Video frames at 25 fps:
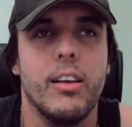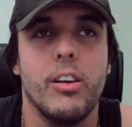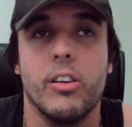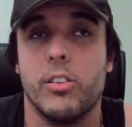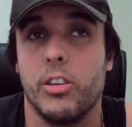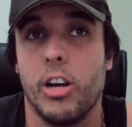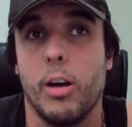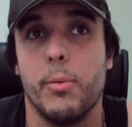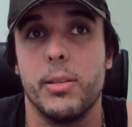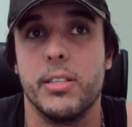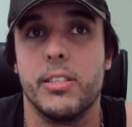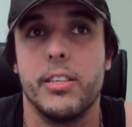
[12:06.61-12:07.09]
or
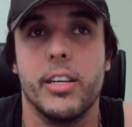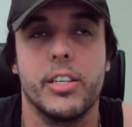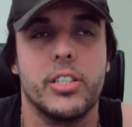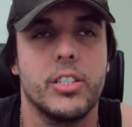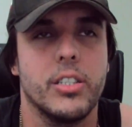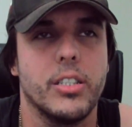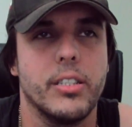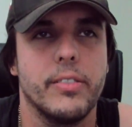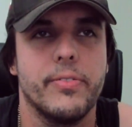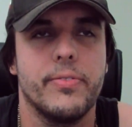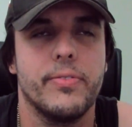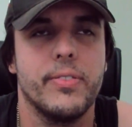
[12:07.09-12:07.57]
comment
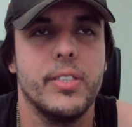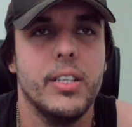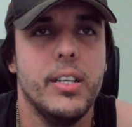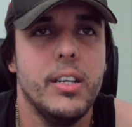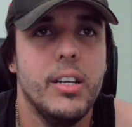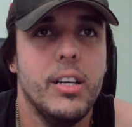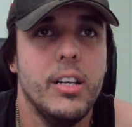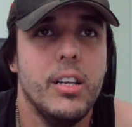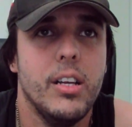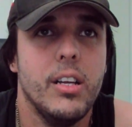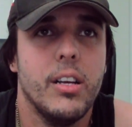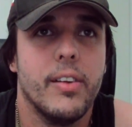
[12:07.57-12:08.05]
section if
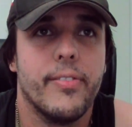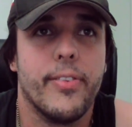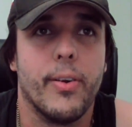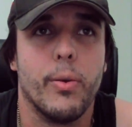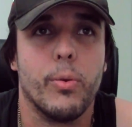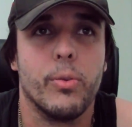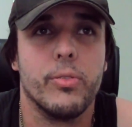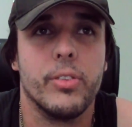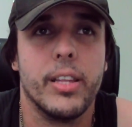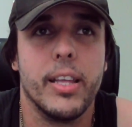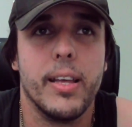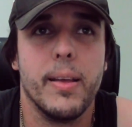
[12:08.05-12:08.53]
I'm
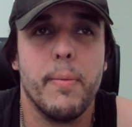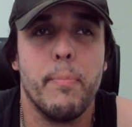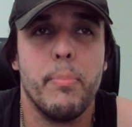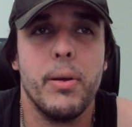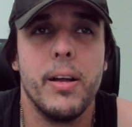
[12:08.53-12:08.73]
wrong with it.